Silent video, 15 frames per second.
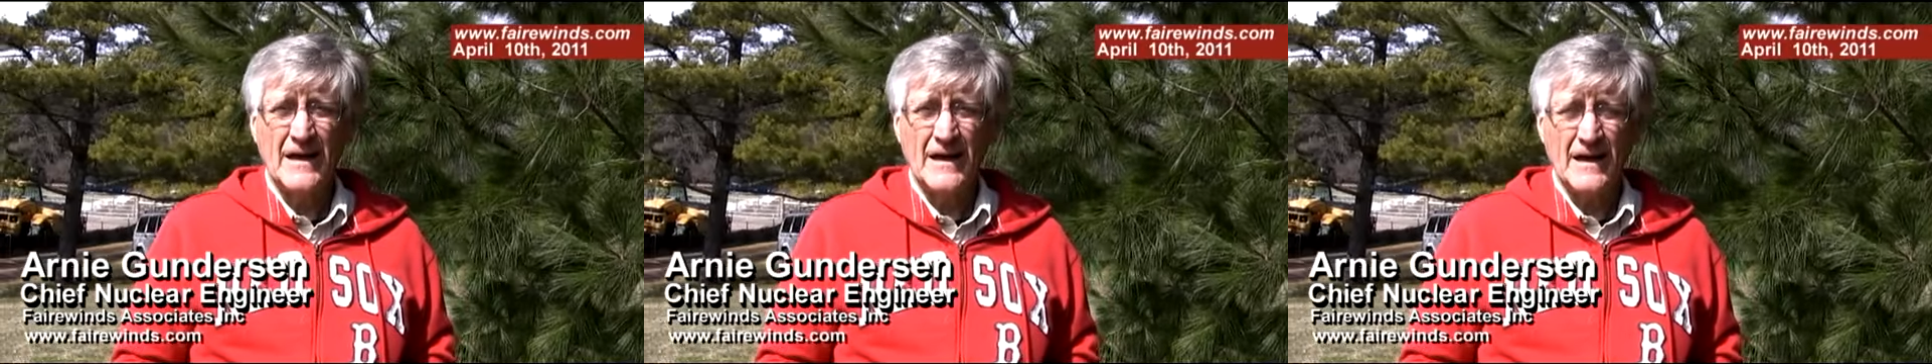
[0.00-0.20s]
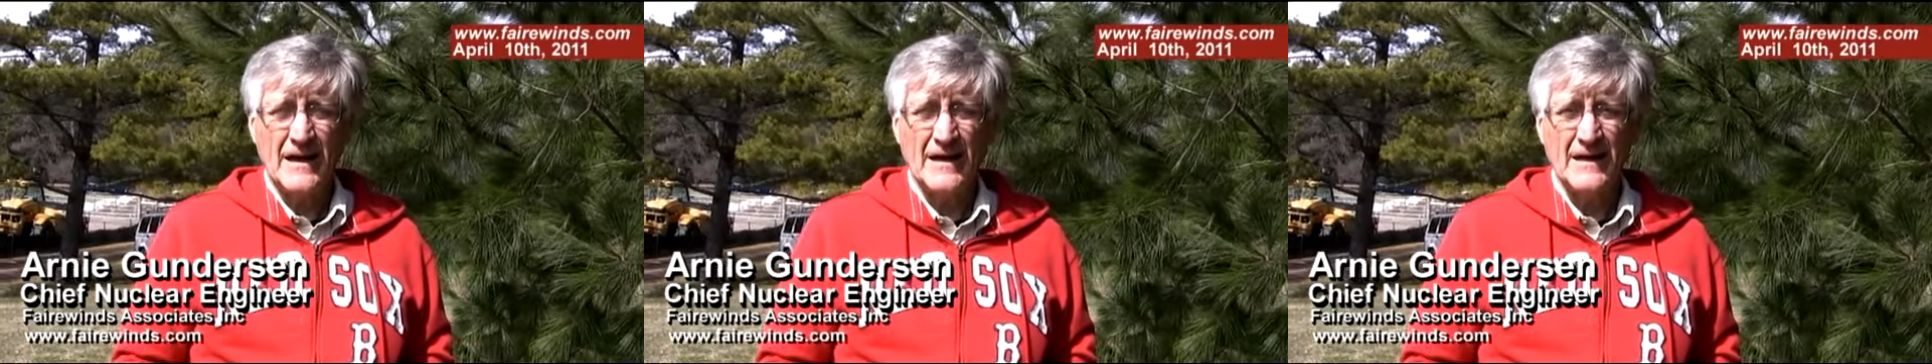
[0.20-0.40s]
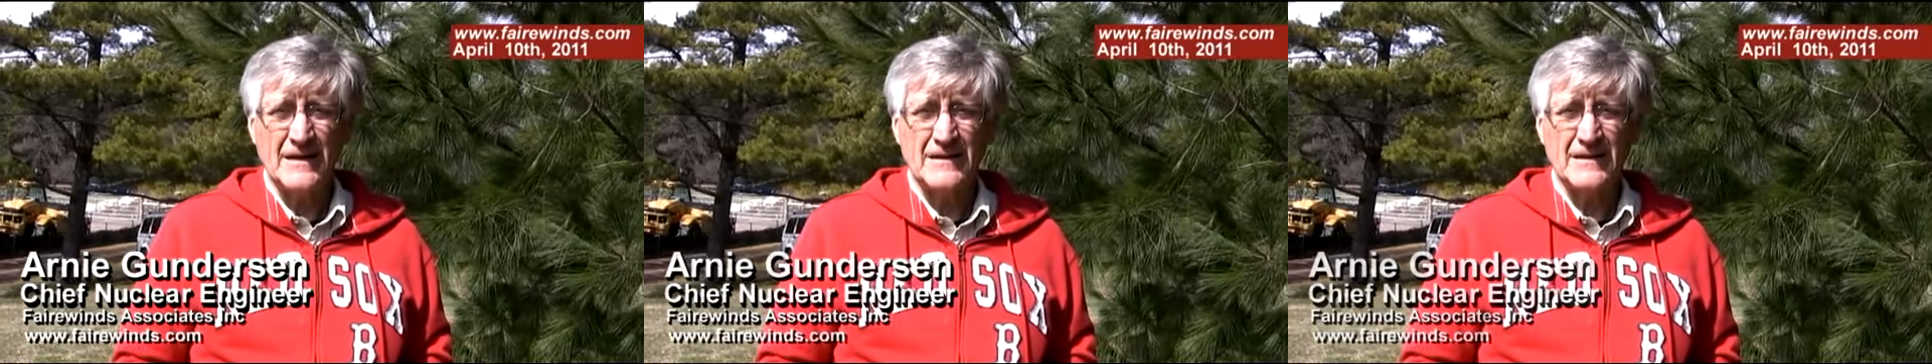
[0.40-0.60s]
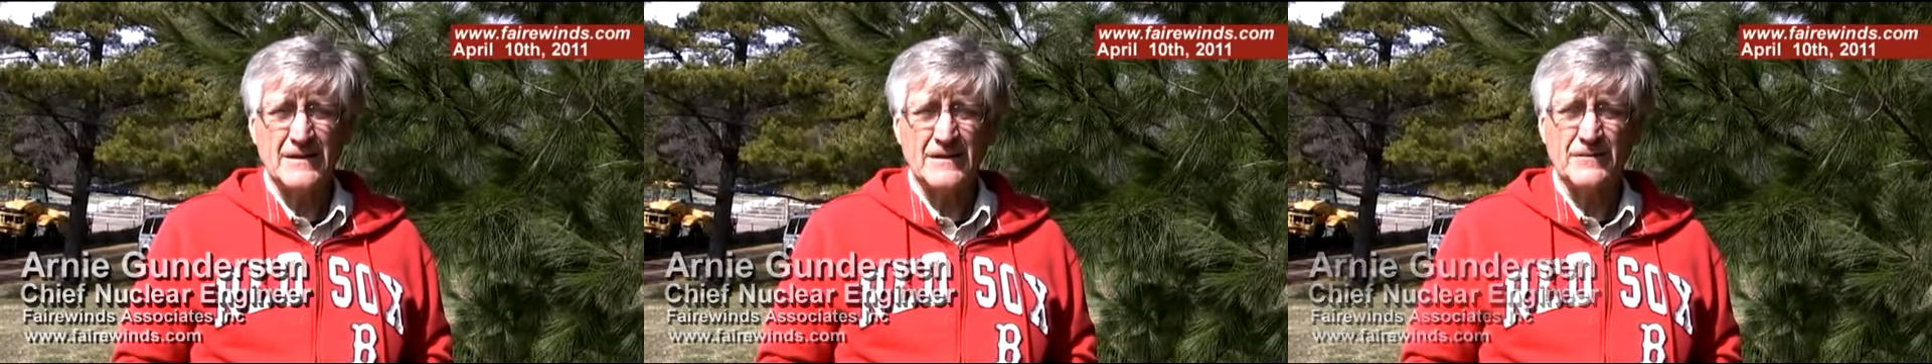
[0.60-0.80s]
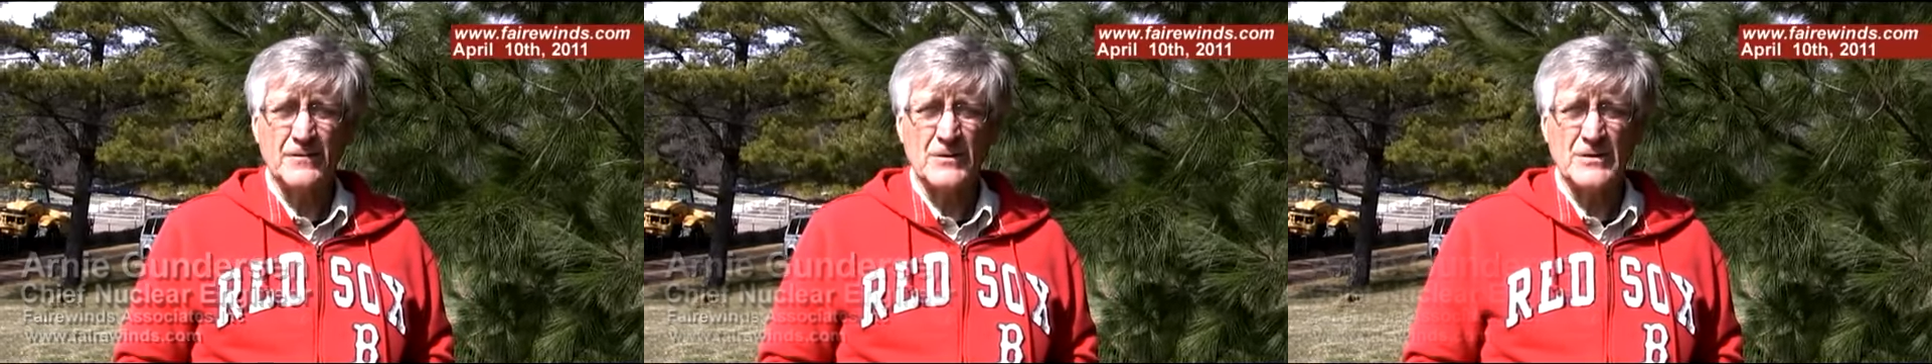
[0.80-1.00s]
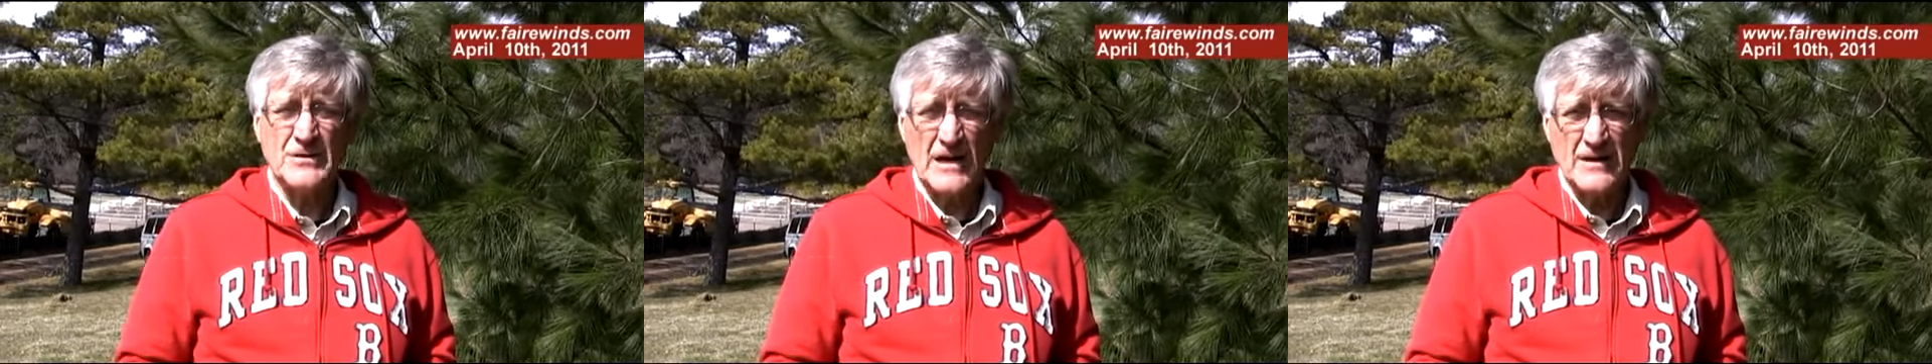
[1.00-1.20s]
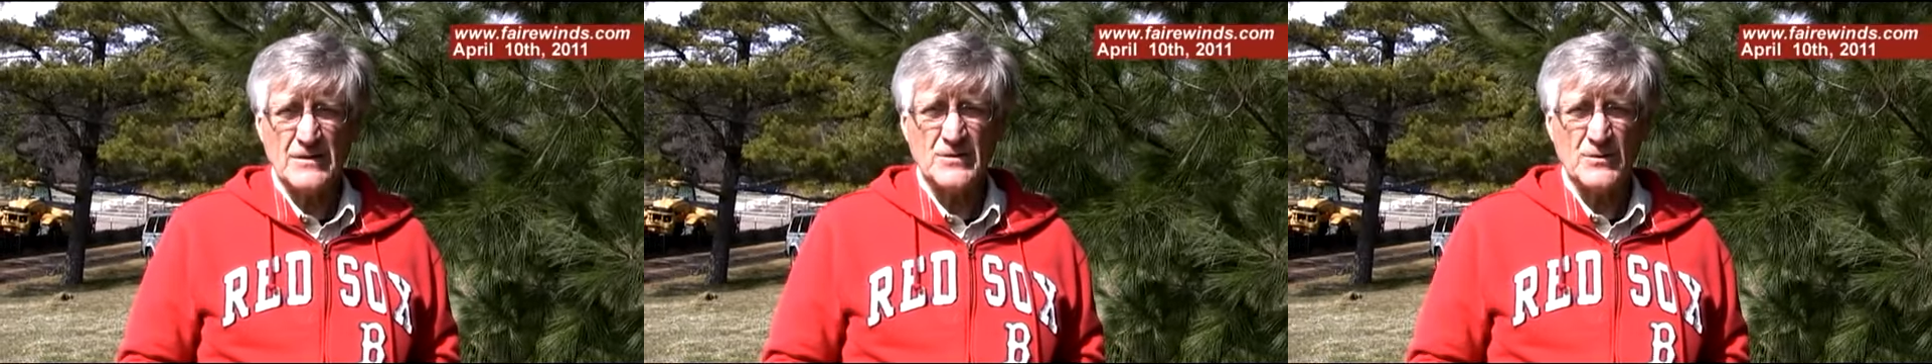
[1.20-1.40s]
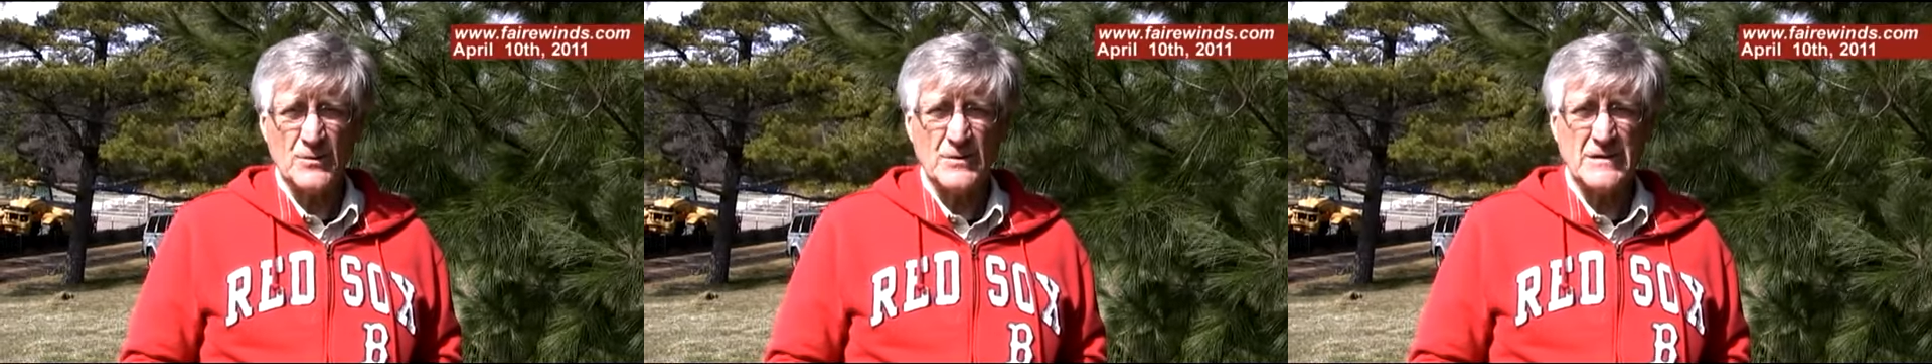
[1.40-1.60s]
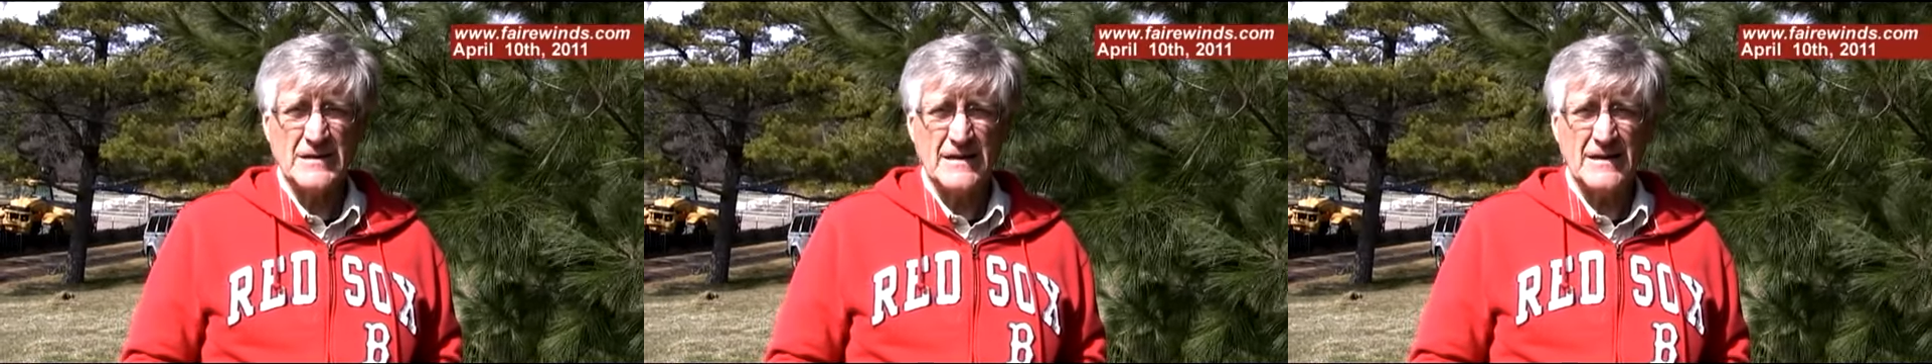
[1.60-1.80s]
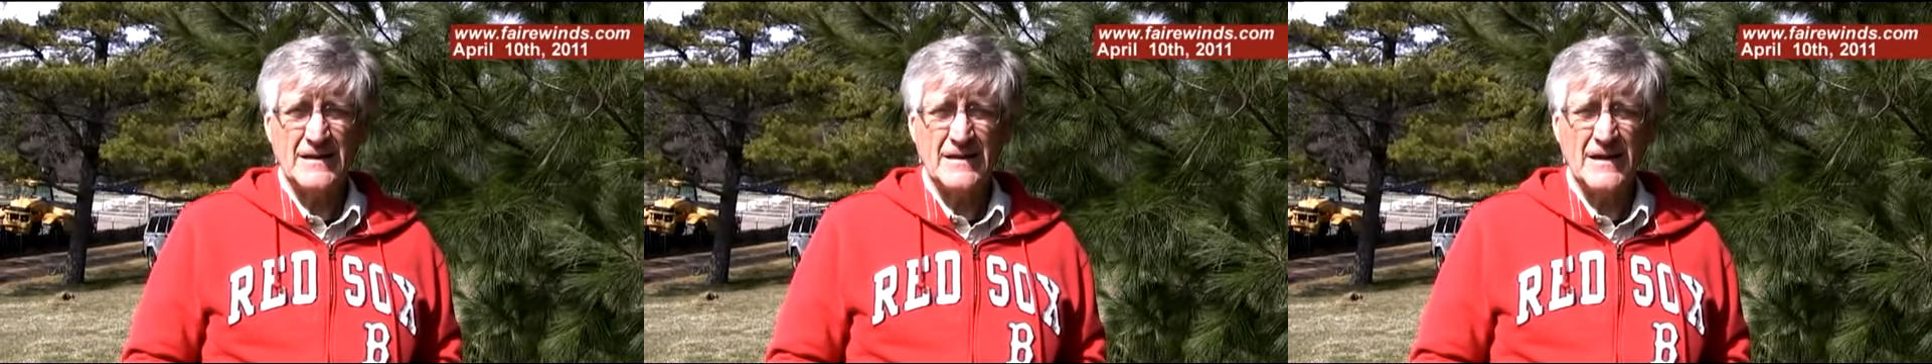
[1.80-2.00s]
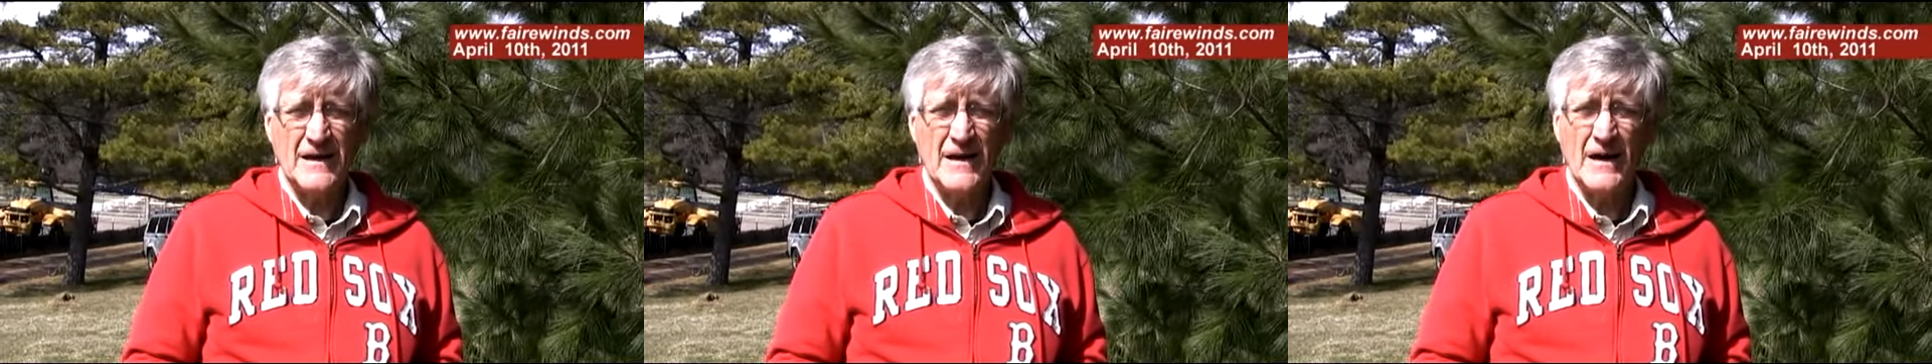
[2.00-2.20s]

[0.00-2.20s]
and for a change of routine,